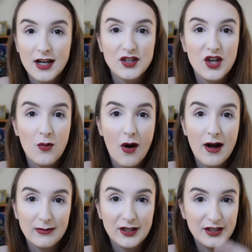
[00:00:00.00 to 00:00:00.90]
So what
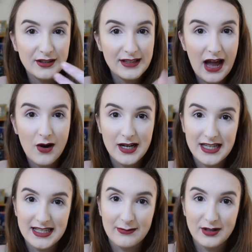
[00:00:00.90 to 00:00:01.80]
I'm going to do now
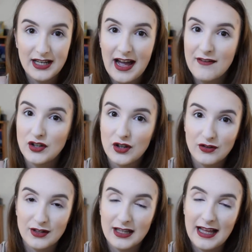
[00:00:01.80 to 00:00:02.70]
is I'm going to have a look
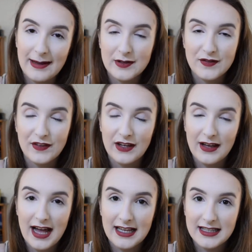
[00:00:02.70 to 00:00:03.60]
through the claims for you
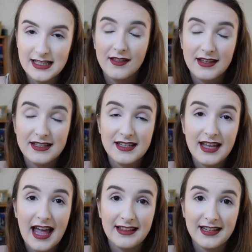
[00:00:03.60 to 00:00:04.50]
guys. This
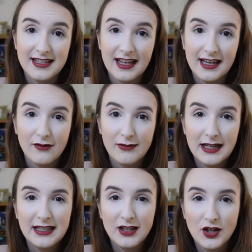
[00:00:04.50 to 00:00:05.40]
again is like a
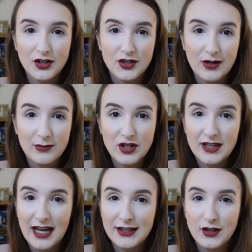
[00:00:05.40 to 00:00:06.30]
really long description
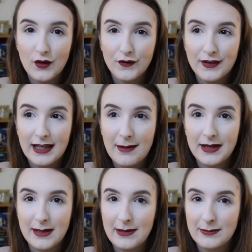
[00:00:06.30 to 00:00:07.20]
that I don't feel like
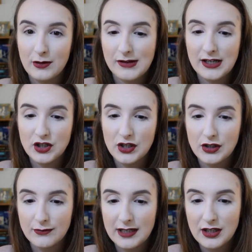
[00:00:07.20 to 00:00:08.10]
many people are actually going
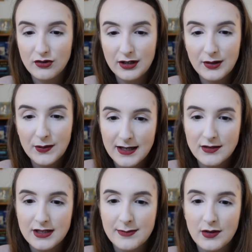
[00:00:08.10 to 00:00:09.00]
to read through. So
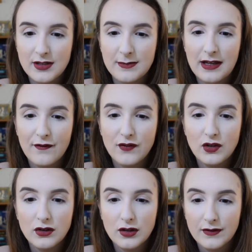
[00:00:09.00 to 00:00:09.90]
it's supposed to be a
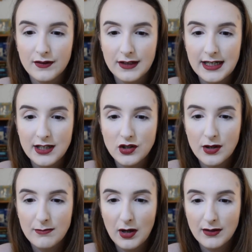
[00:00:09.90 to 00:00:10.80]
full coverage,
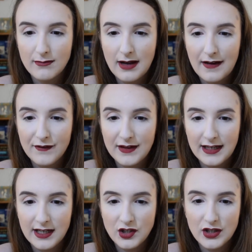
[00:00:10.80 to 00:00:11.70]
modern matte
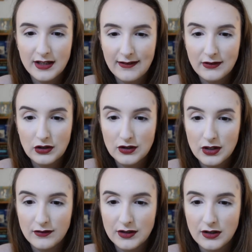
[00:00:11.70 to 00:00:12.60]
finish that never looks
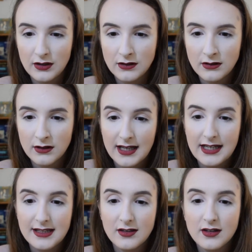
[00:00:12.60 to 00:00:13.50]
overdone.
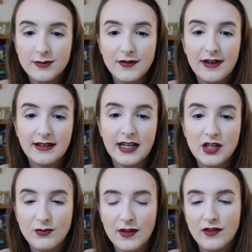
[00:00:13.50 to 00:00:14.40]
It's the ultimate
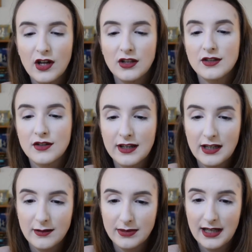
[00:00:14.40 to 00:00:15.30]
foundation with a flawless looking
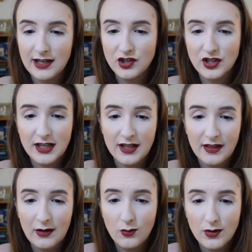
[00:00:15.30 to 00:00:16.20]
complexion
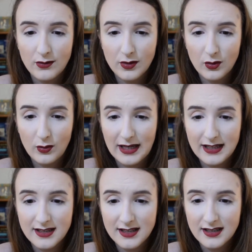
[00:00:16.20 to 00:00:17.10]
that won't
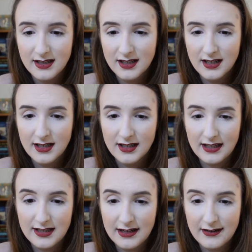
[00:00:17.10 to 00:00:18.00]
quit. Get
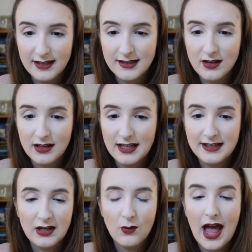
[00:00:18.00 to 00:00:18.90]
serious long
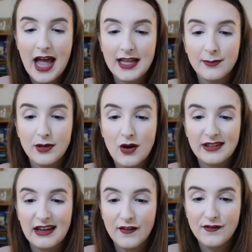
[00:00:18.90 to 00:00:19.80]
lasting wear and a blown
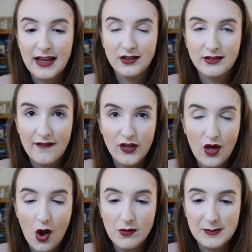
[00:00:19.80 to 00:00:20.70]
out effect you never
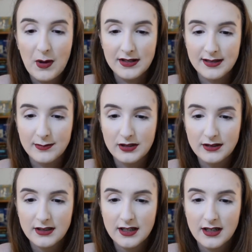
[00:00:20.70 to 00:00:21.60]
thought was
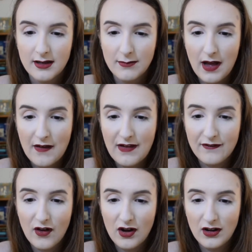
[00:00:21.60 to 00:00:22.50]
possible. Perfect
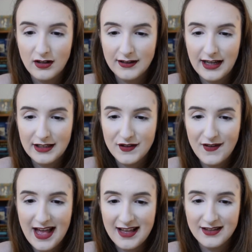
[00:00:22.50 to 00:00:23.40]
for all night
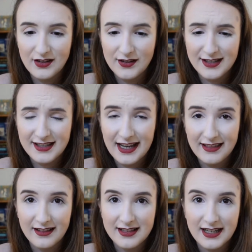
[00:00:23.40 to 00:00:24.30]
affairs and other
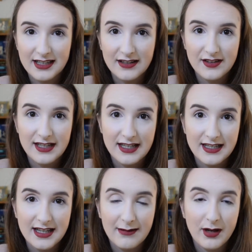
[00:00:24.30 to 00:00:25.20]
scandalous
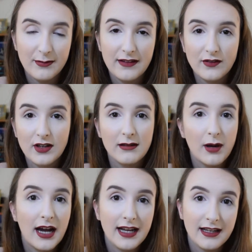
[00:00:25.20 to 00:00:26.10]
activities. I'm not being funny, but
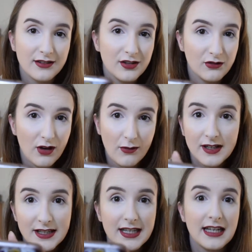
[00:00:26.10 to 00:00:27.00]
I do not want
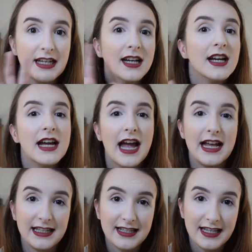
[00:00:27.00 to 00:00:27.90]
to see
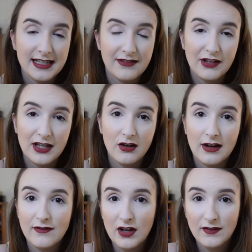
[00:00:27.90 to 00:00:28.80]
any testing video
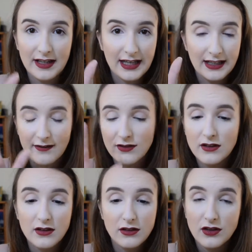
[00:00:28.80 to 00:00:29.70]
involving
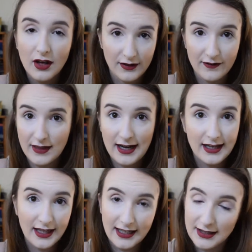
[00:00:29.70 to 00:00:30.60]
none of
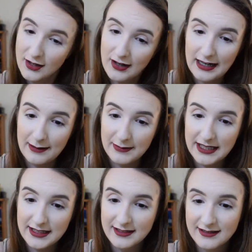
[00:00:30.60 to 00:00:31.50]
that, like not
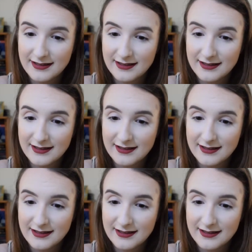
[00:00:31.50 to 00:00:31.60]
happening.